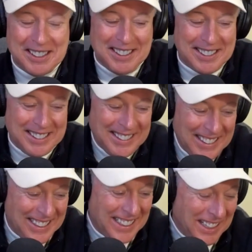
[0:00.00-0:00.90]

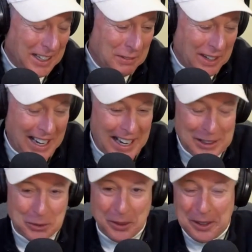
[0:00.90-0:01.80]
if it
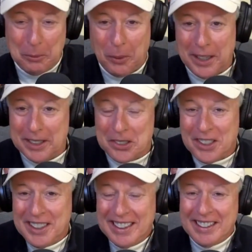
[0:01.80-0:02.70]
actually was.
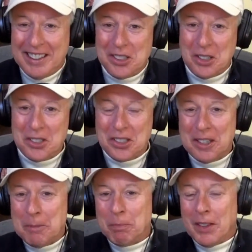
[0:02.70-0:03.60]
This is
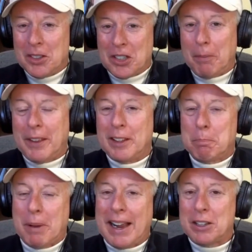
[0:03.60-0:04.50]
something
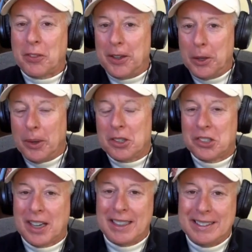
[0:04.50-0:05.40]
that passed the U.S.
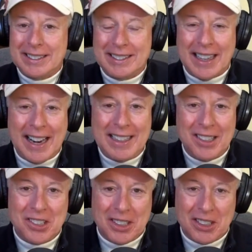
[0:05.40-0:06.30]
Senate
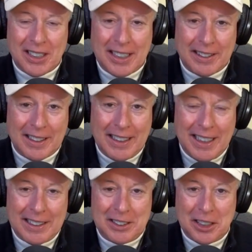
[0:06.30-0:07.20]
96-0.
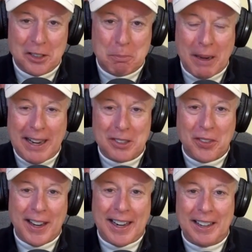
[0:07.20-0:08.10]
It just passed
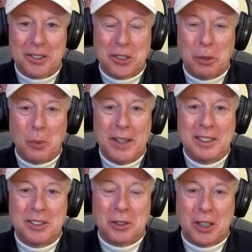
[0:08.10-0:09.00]
the House. It went
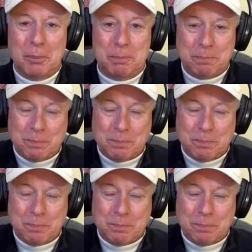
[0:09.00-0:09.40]
to Trump,